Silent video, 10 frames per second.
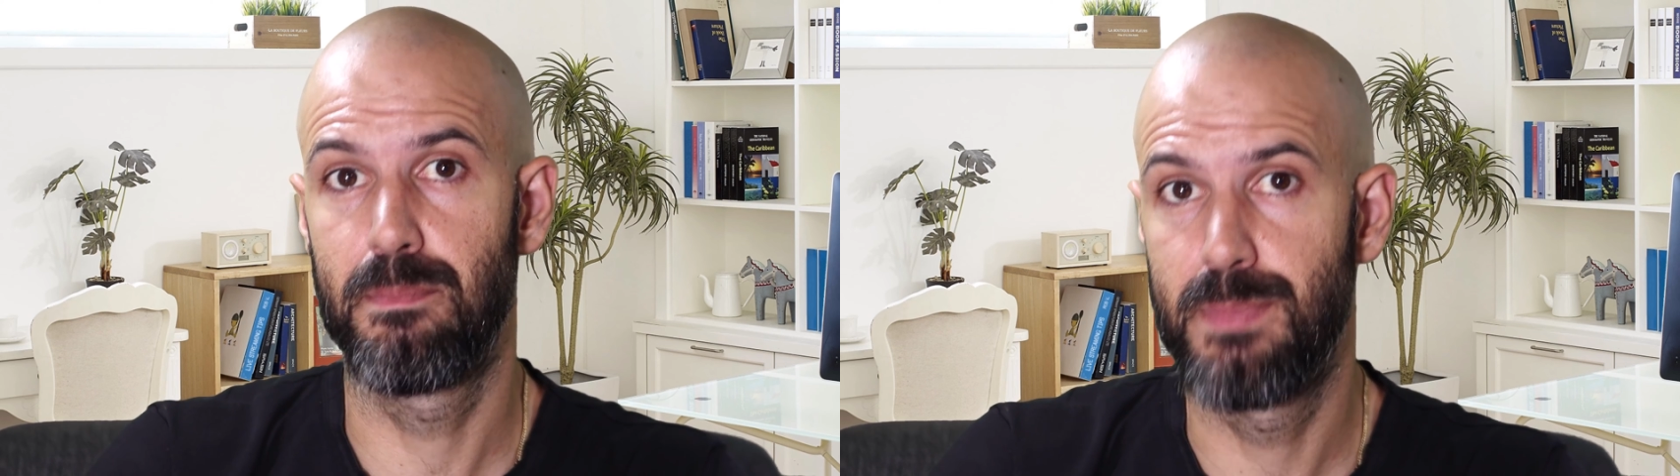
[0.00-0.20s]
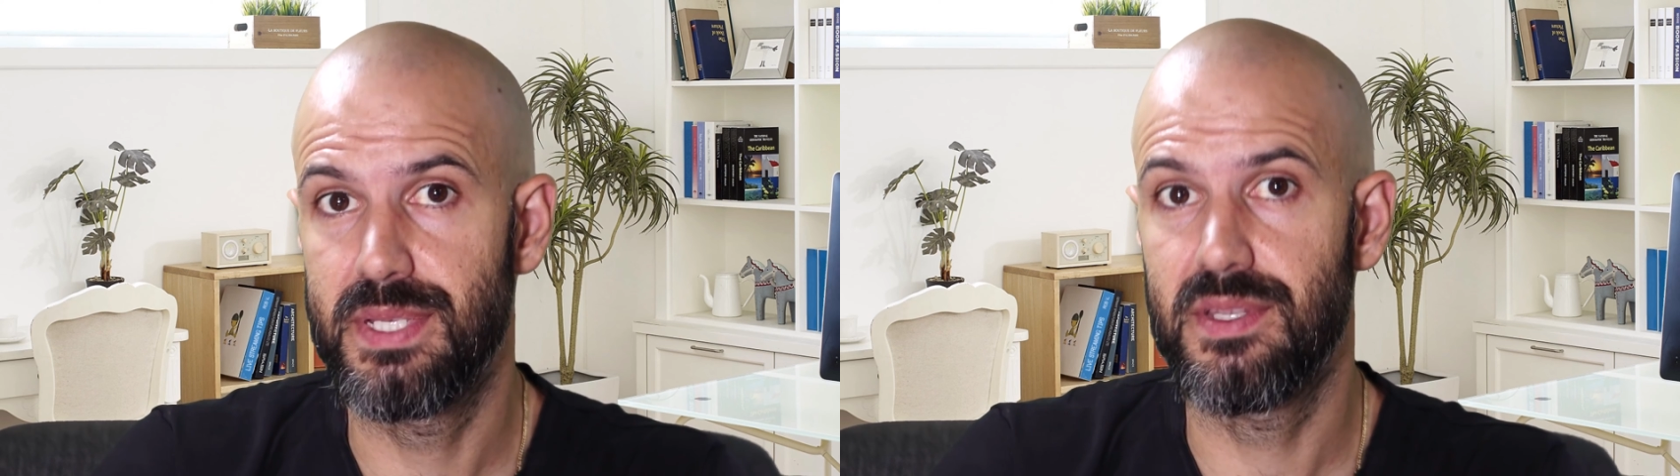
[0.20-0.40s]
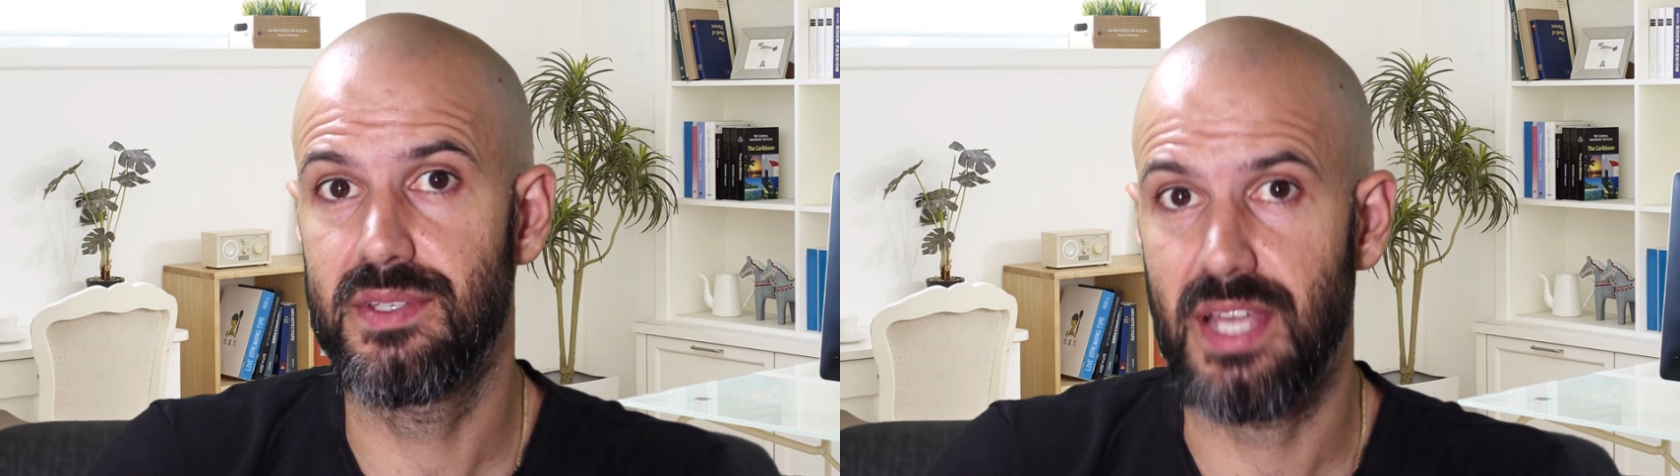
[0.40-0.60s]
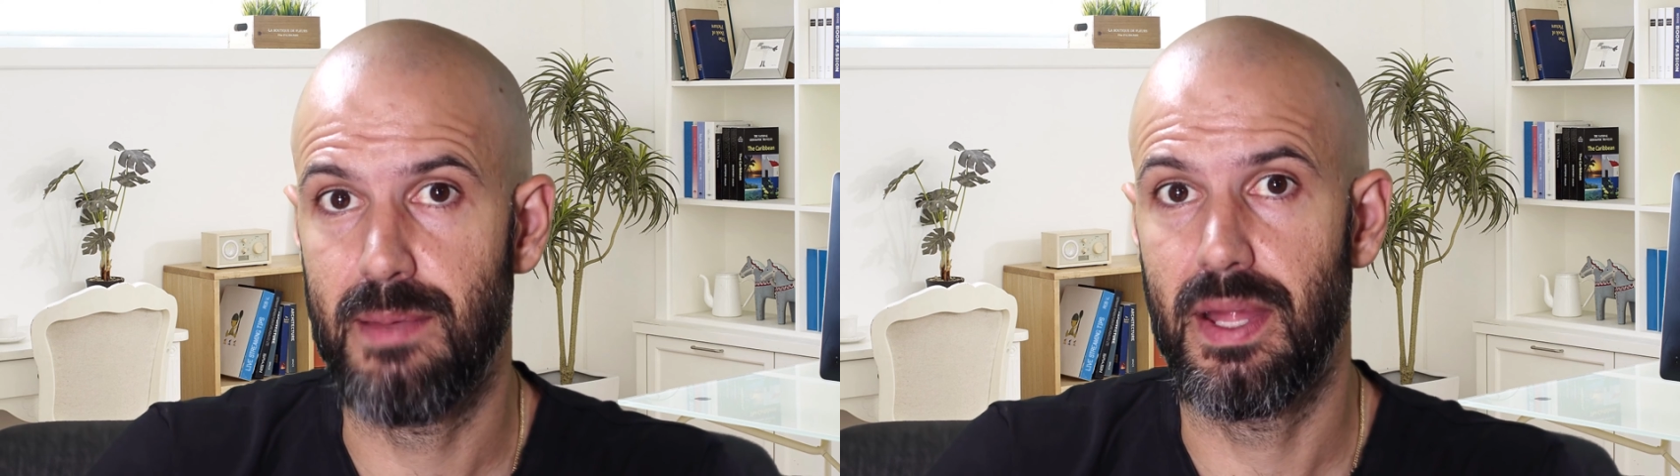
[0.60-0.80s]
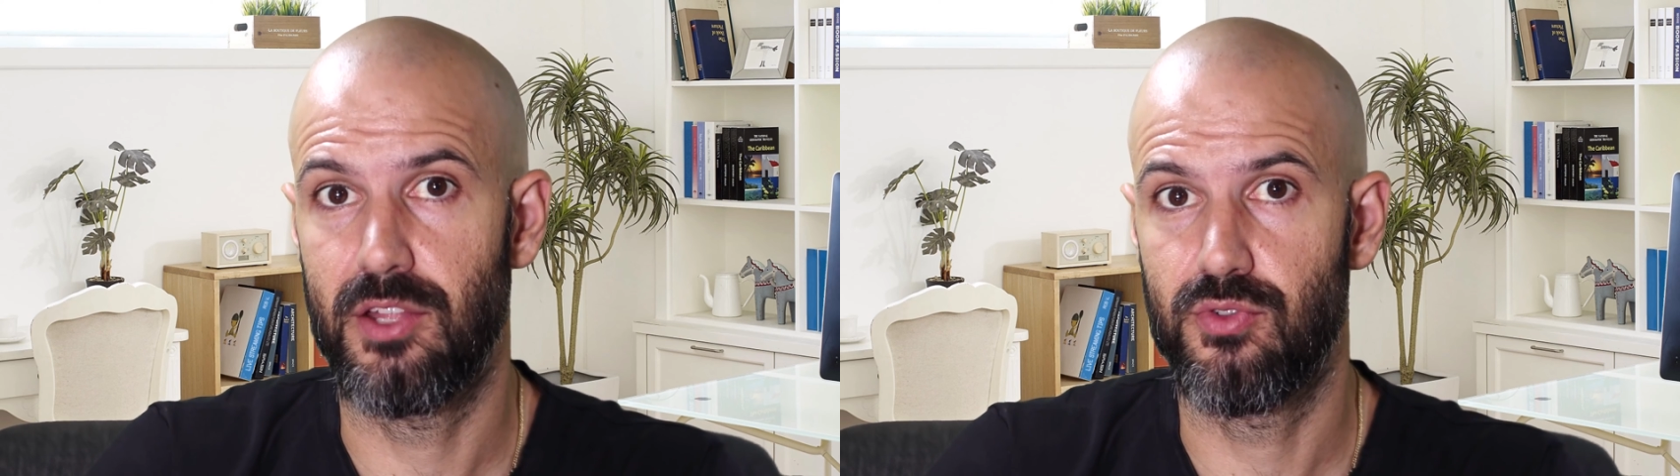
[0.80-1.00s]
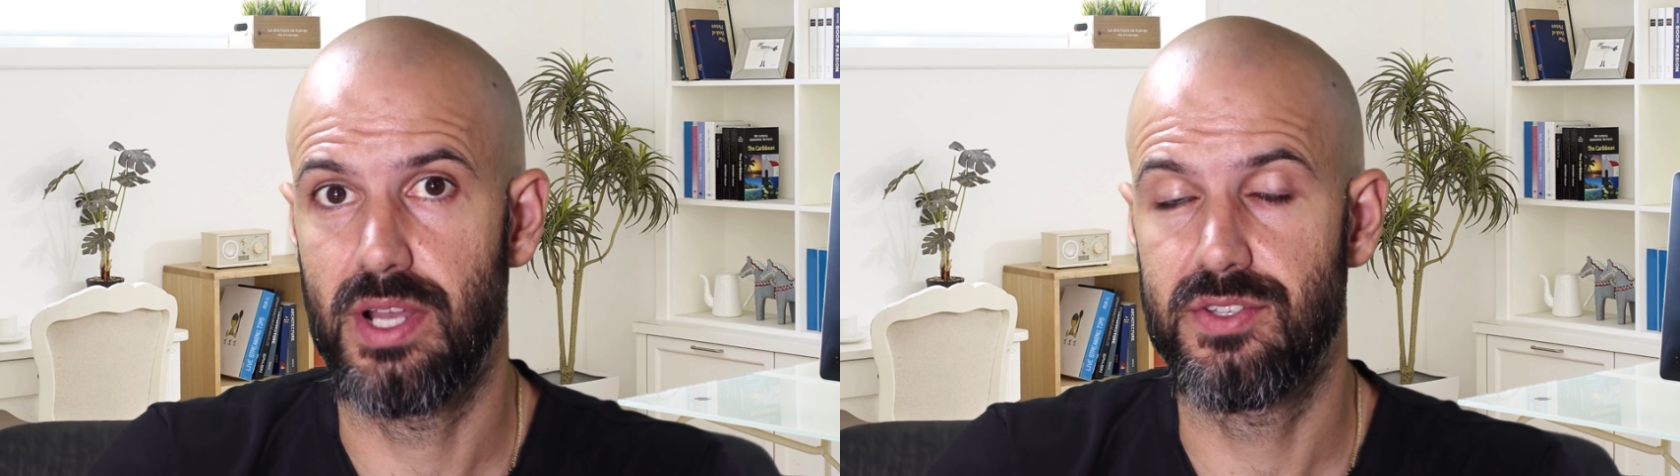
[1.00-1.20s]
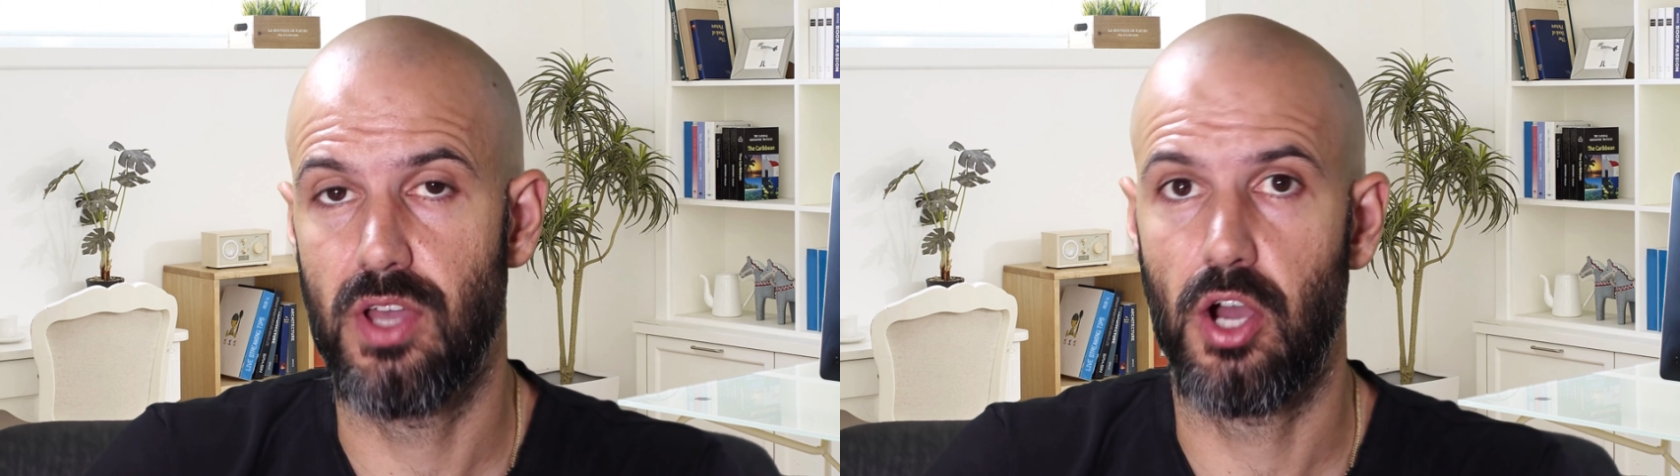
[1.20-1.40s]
business email address